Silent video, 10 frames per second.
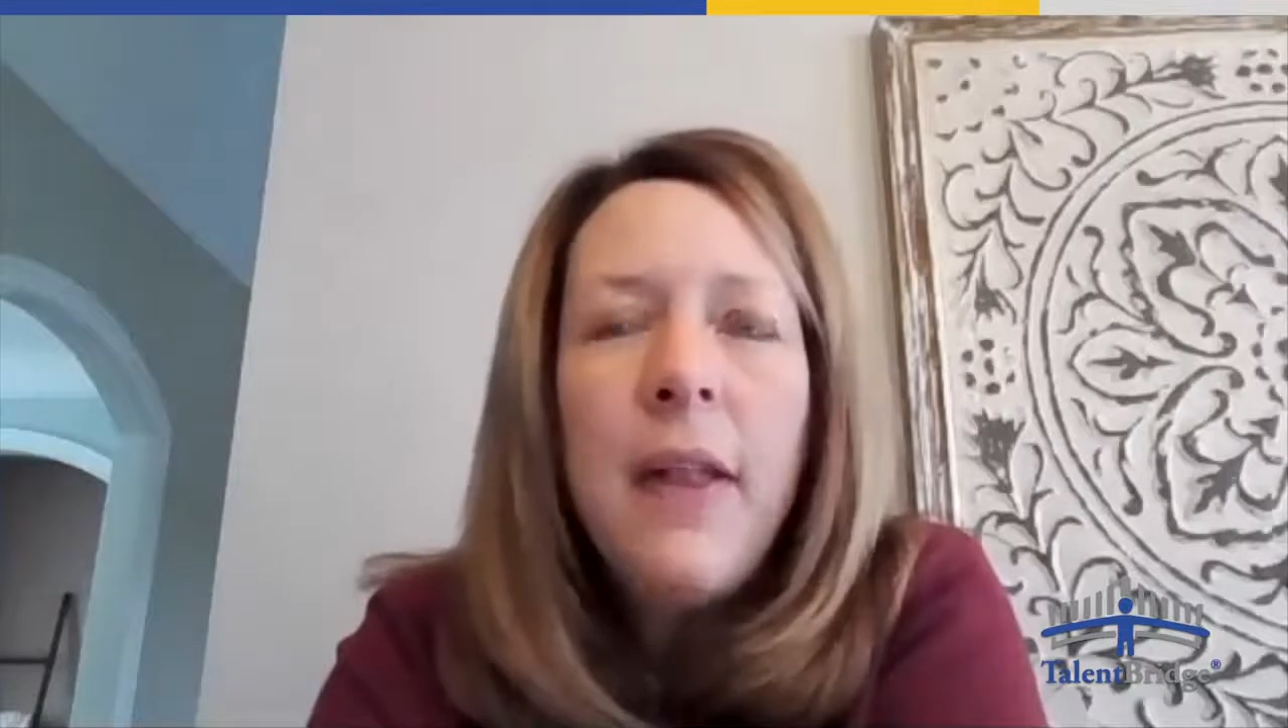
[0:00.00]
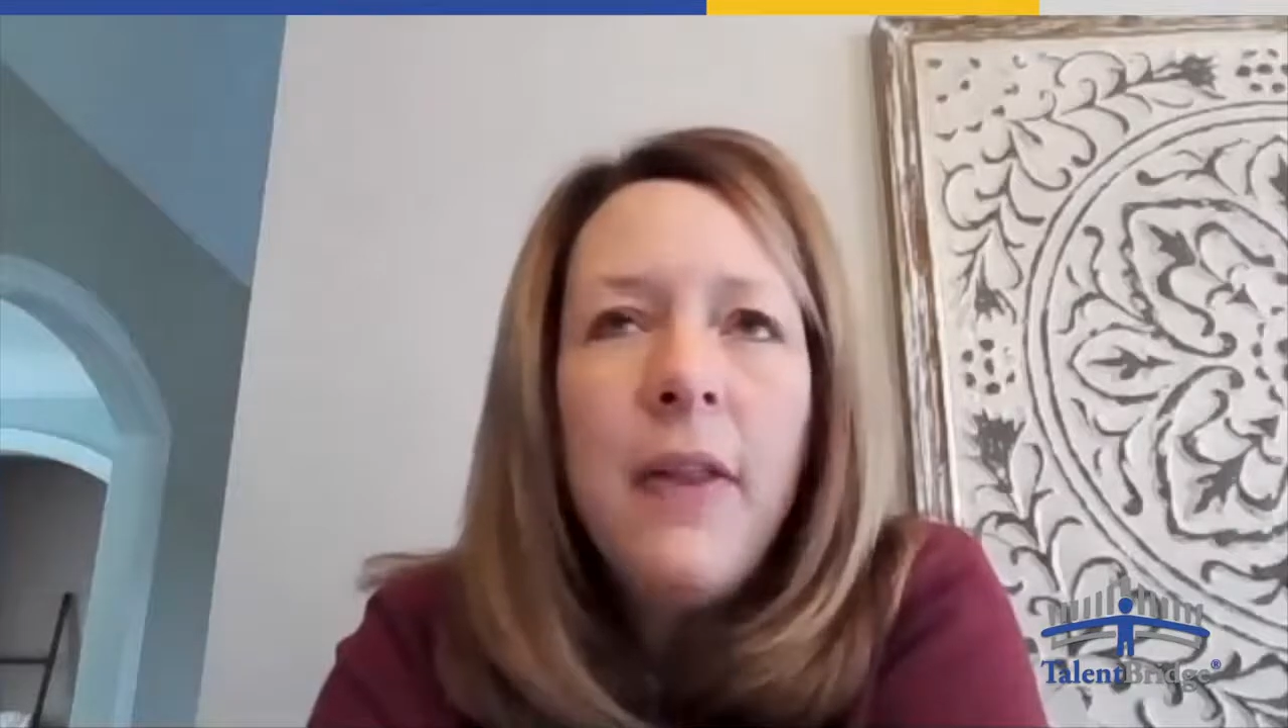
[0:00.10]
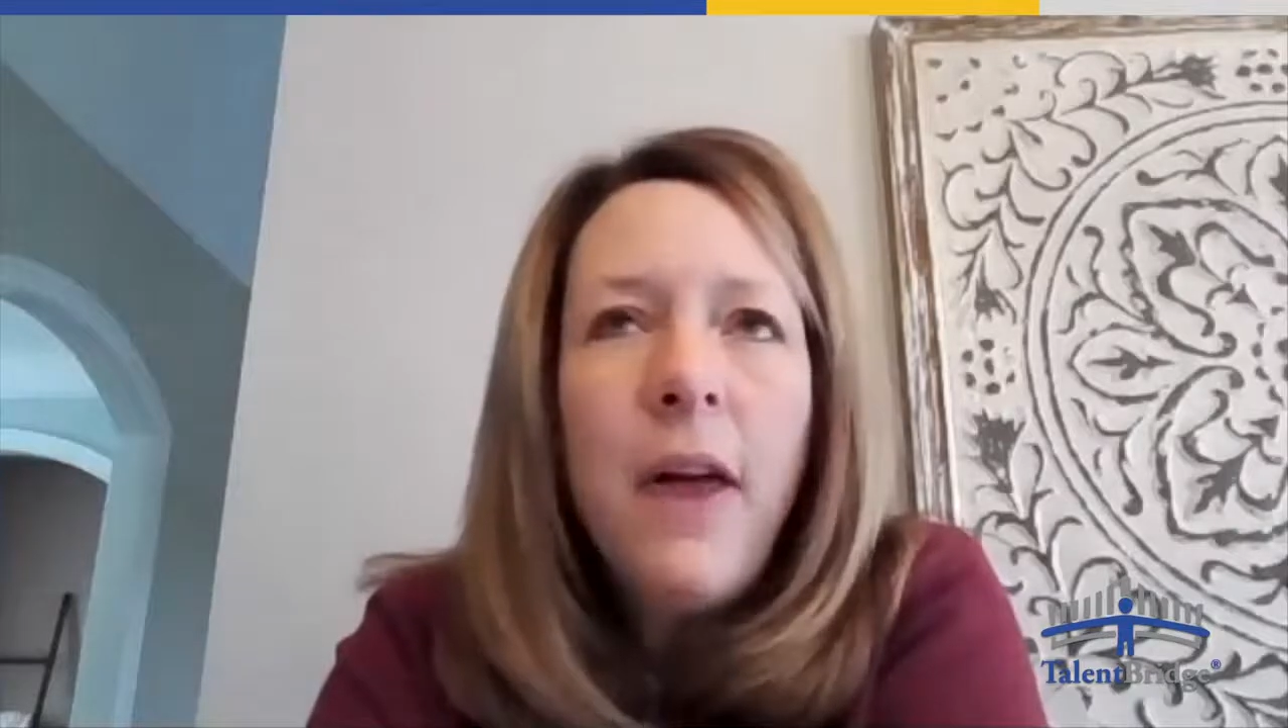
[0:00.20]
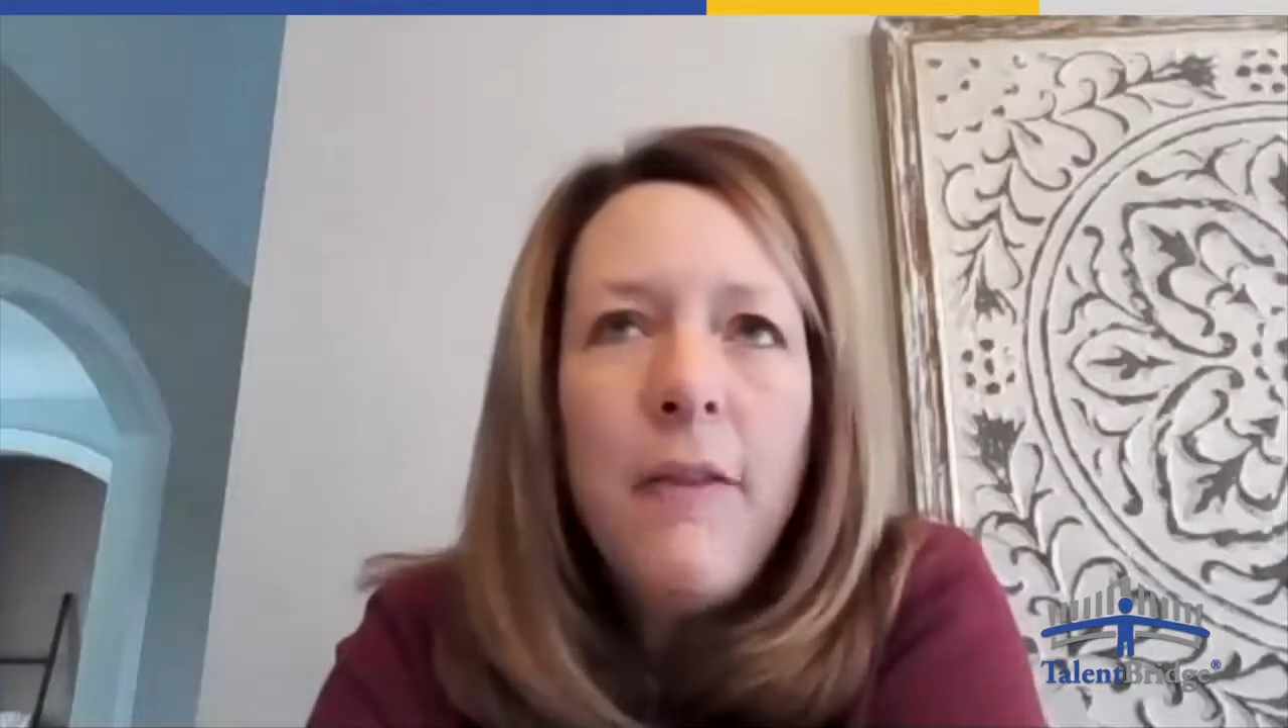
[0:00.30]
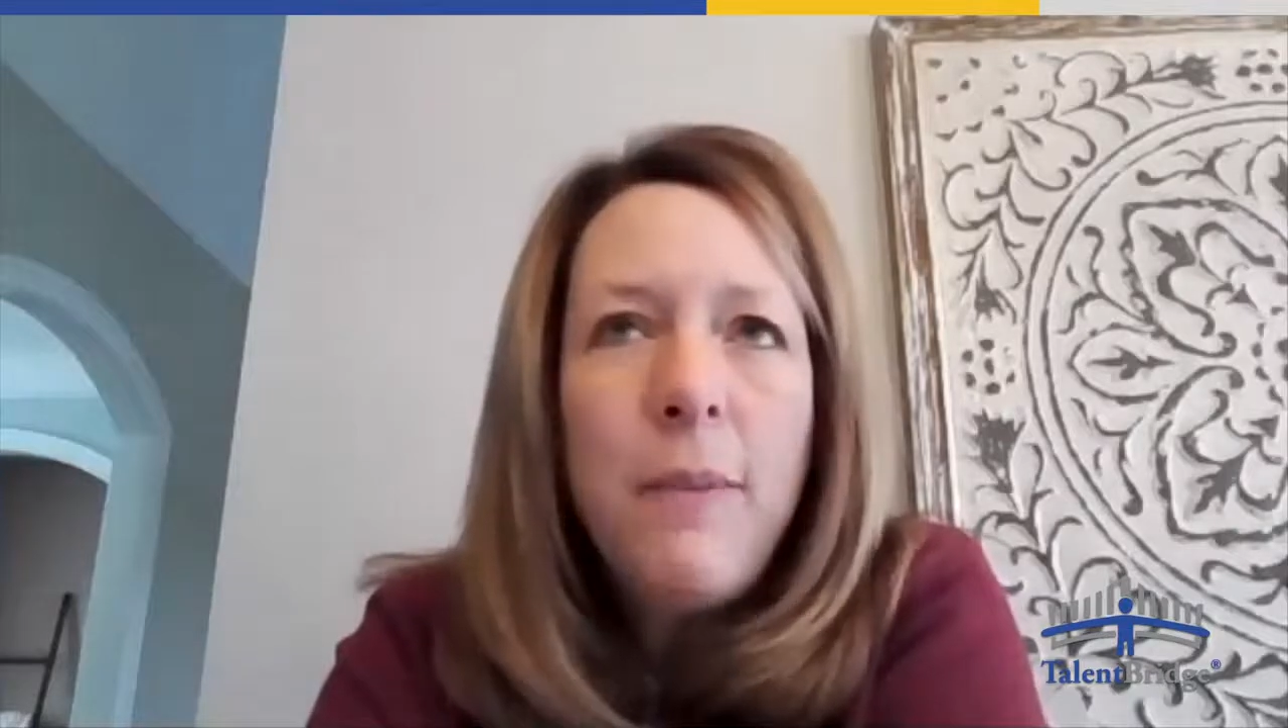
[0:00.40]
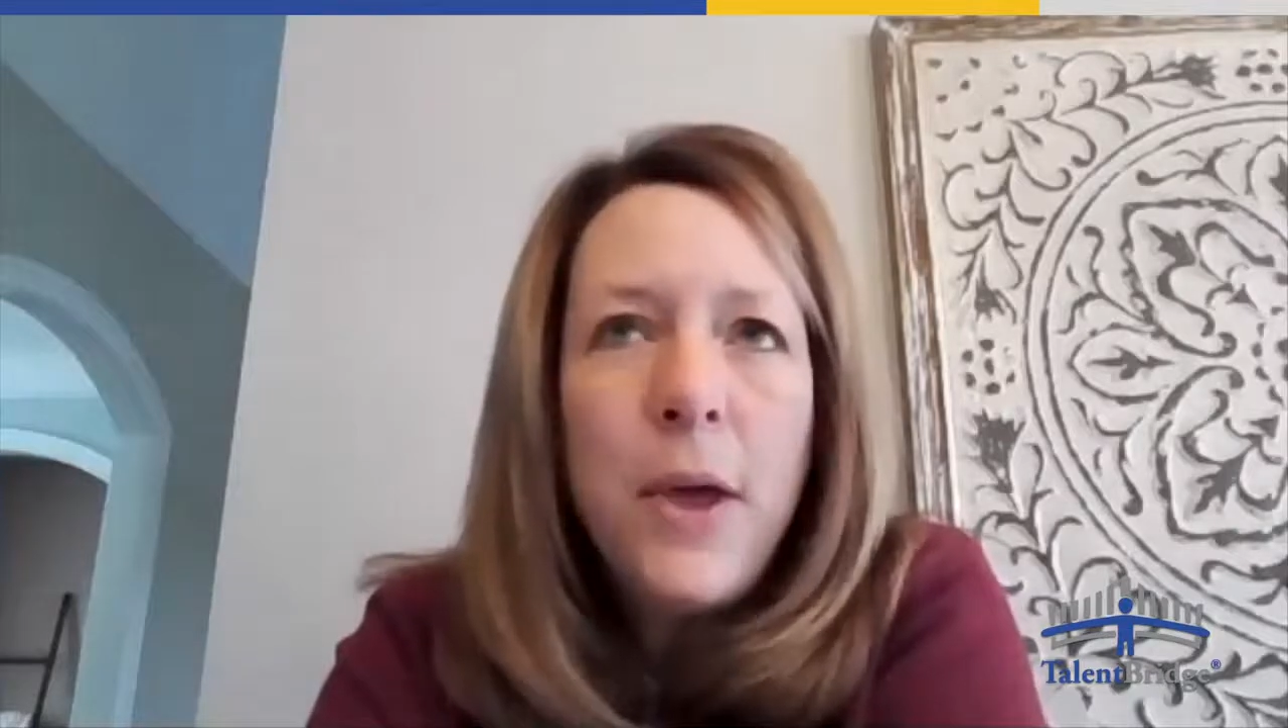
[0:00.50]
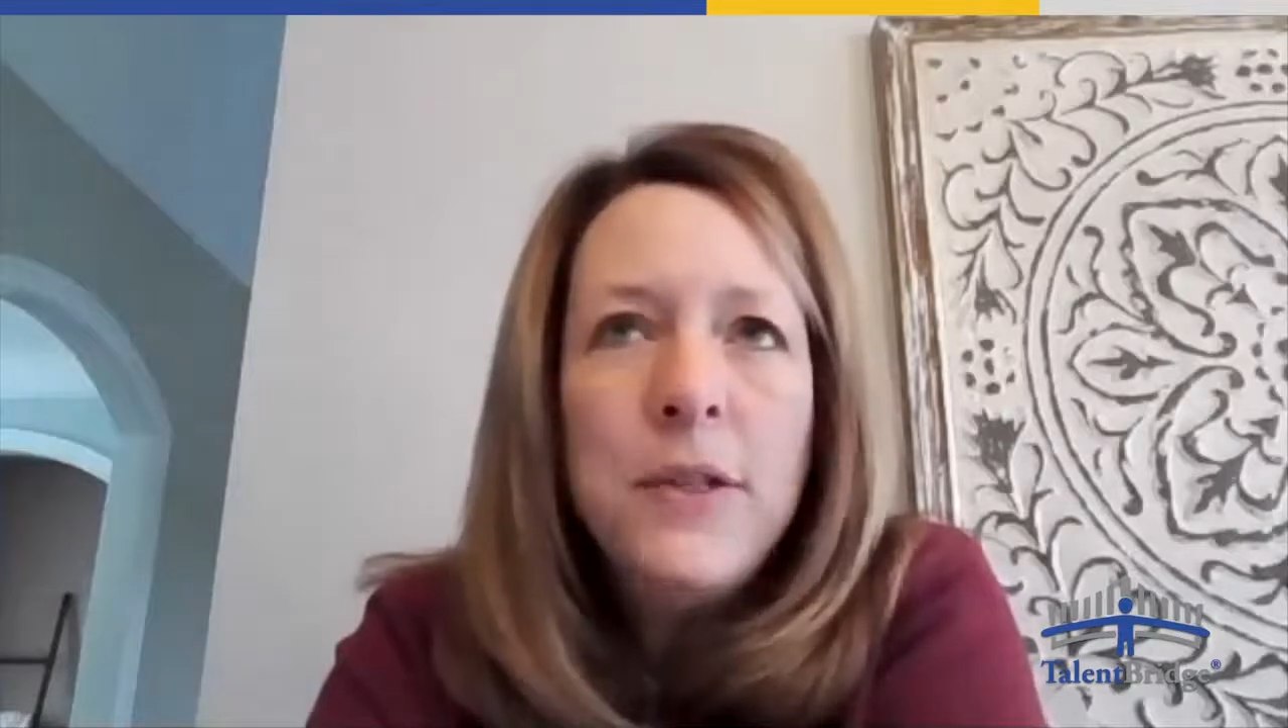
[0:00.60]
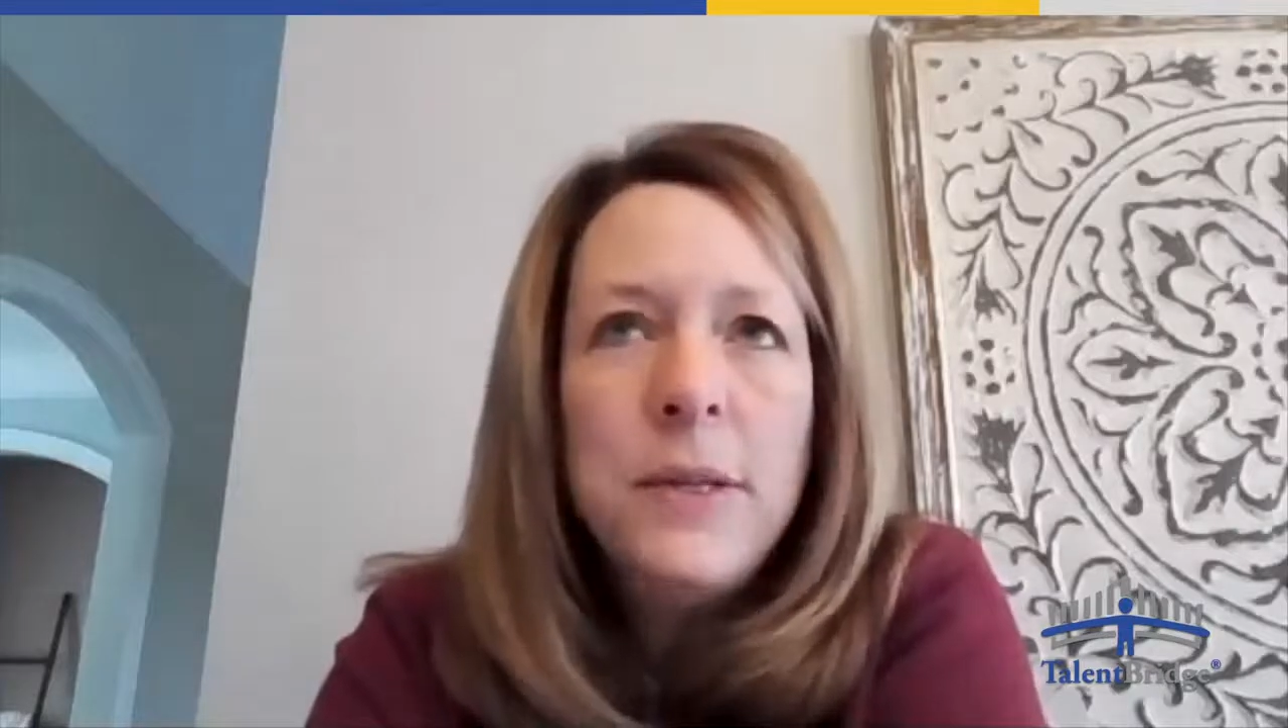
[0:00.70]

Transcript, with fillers: love most